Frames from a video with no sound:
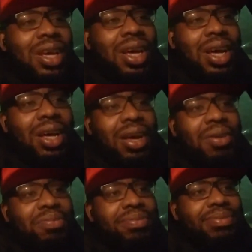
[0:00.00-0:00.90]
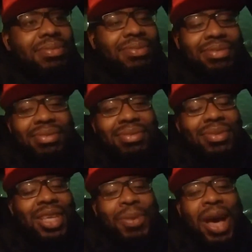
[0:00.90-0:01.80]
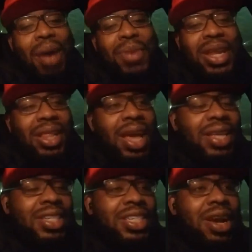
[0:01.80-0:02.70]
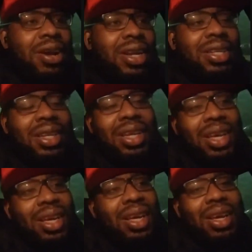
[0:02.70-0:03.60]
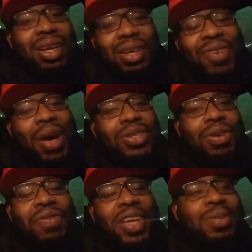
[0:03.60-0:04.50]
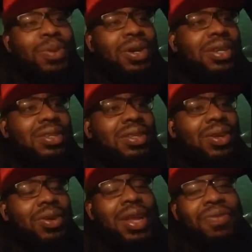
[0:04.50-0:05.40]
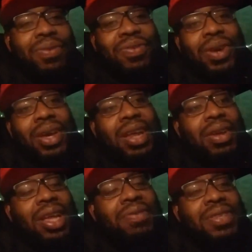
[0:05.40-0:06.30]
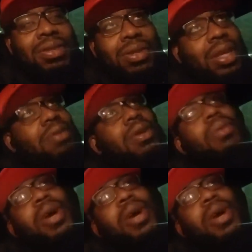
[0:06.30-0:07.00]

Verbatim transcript: Um, keep commenting, liking, sharing. Follow us on Facebook. You know, NF, uh, NF, oh my